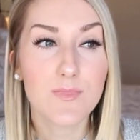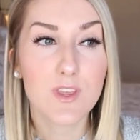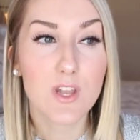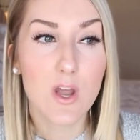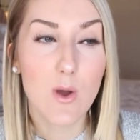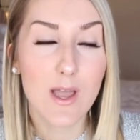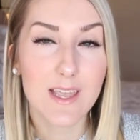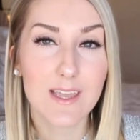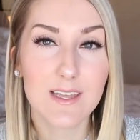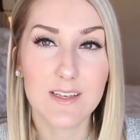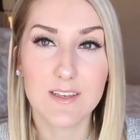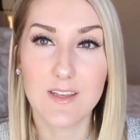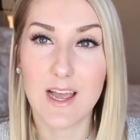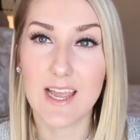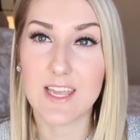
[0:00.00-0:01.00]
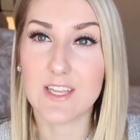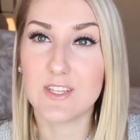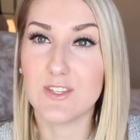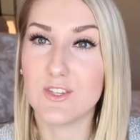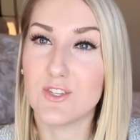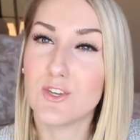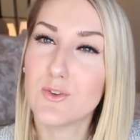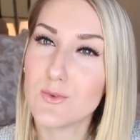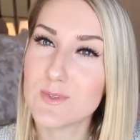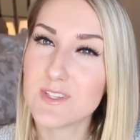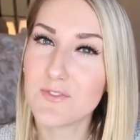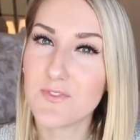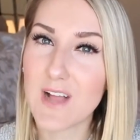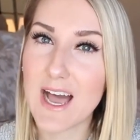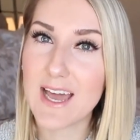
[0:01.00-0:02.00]
You know, I can use
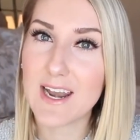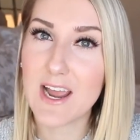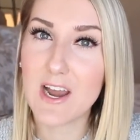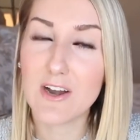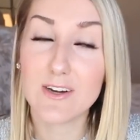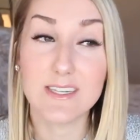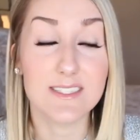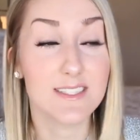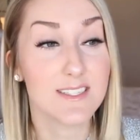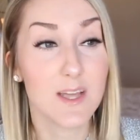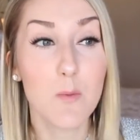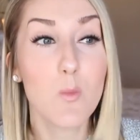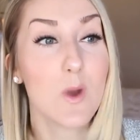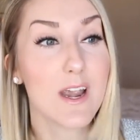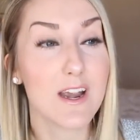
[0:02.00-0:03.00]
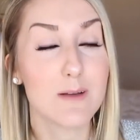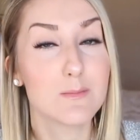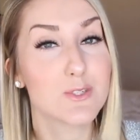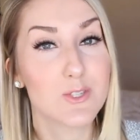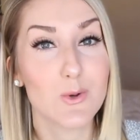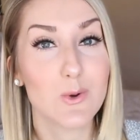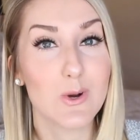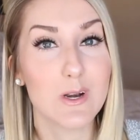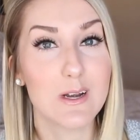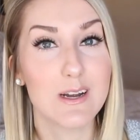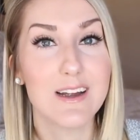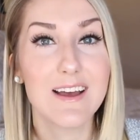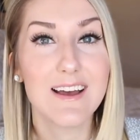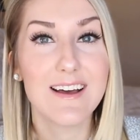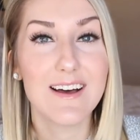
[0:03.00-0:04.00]
a flat iron, and somewhere I'm sure